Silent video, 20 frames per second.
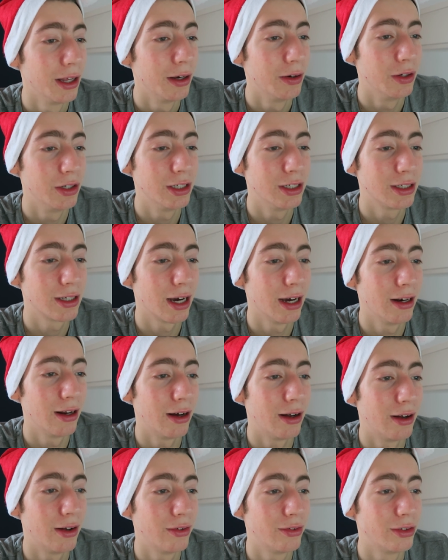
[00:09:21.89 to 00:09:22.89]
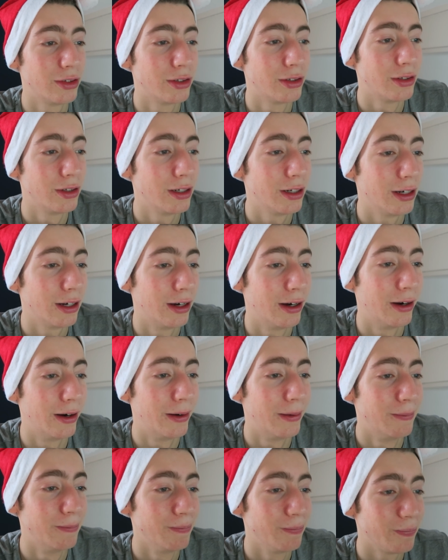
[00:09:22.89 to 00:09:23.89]
which is kind of awful.
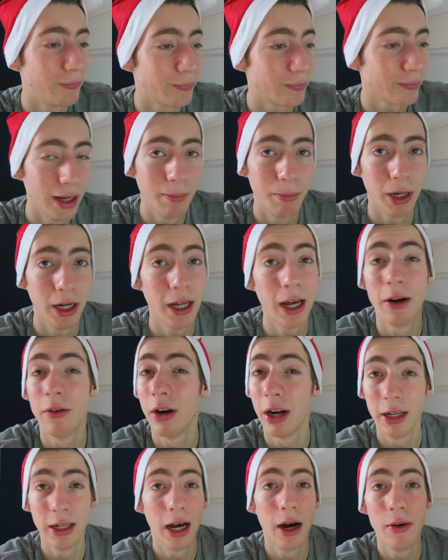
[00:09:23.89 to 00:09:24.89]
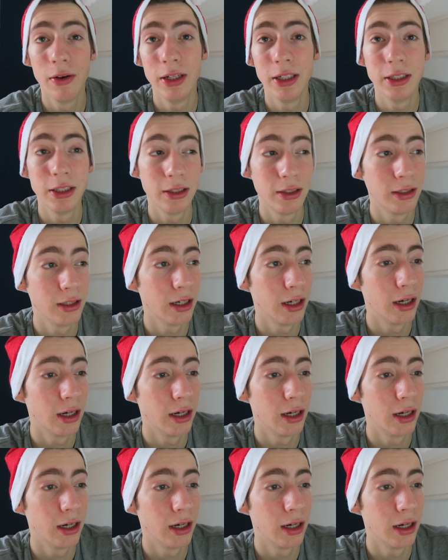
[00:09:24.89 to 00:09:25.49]
But yeah, right now he's,